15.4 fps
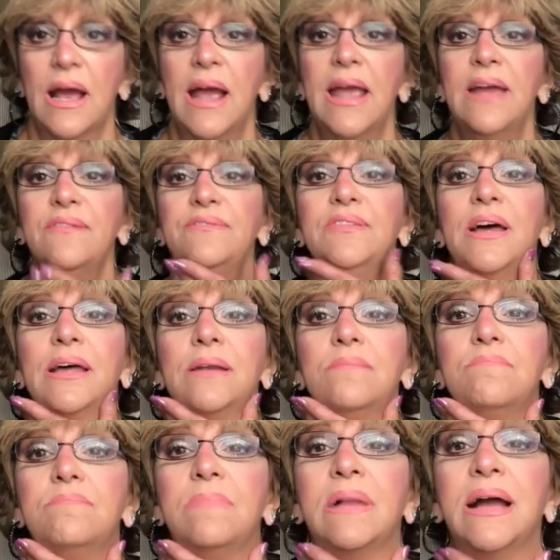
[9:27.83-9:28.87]
I have
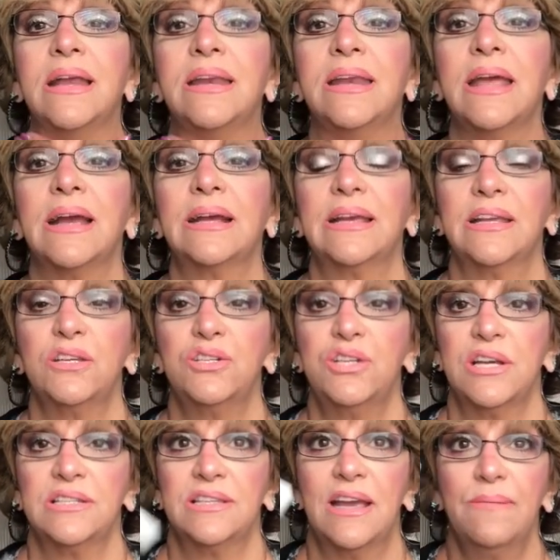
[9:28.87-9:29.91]
done my neck and
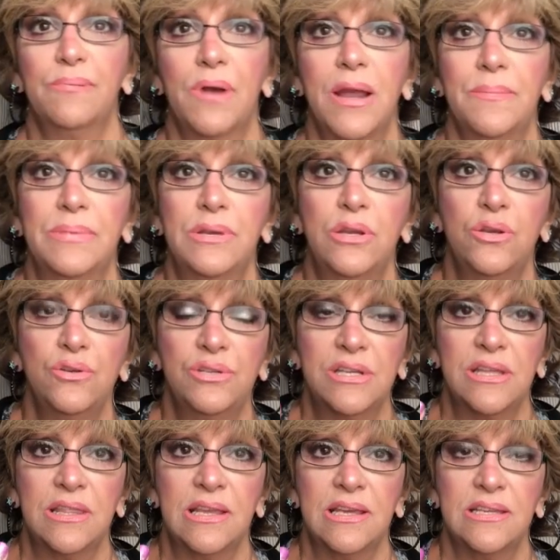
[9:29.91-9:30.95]
chest. I've probably been
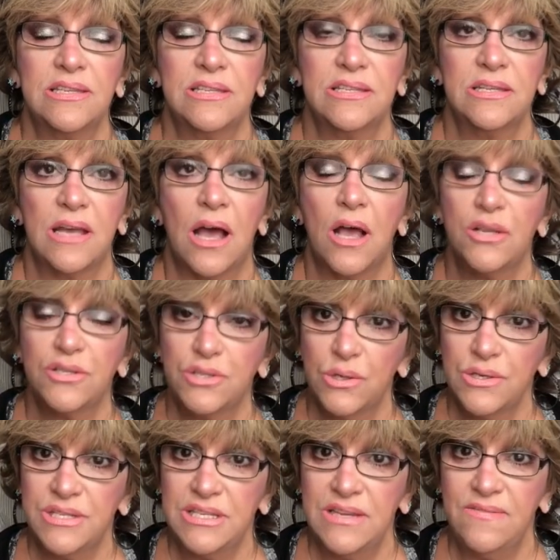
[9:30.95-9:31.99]
using this
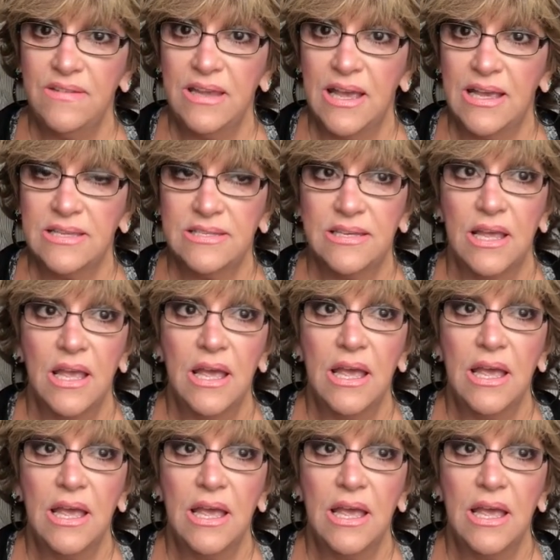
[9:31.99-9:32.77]
also at CVS.